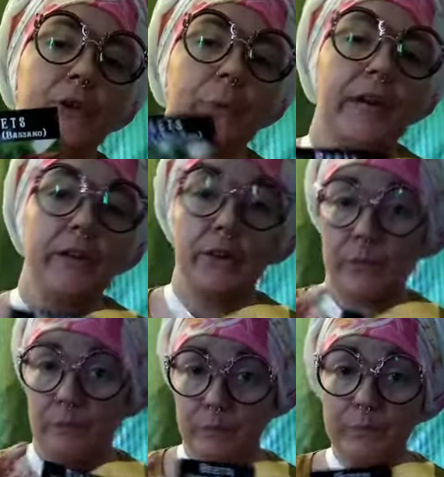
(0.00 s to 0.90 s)
your
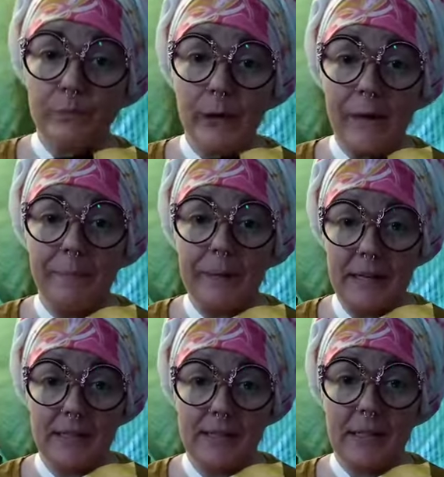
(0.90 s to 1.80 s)
regular red
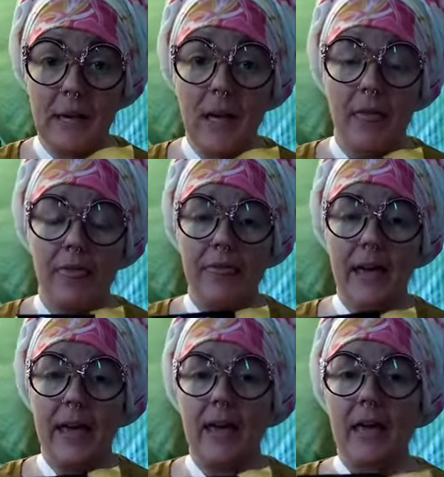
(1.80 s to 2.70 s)
beets.
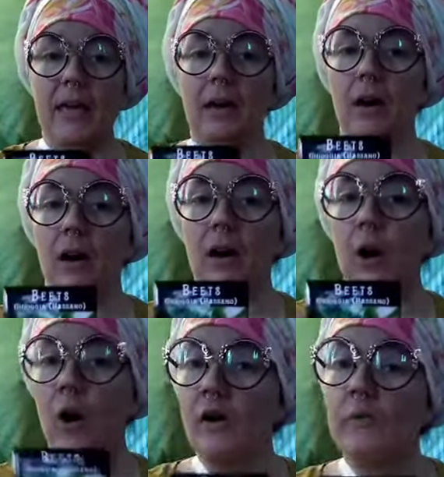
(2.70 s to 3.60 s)
They
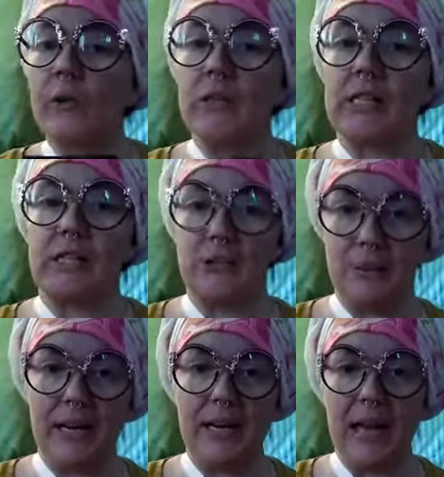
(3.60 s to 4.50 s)
are almost as
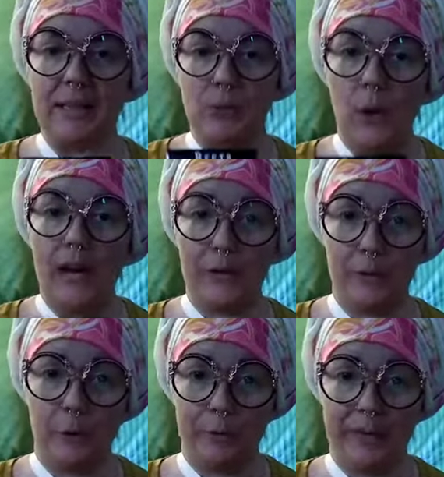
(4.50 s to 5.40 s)
sweet as a white
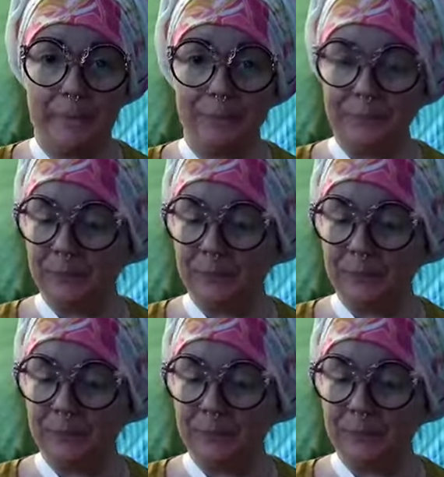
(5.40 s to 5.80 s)
sugar beet.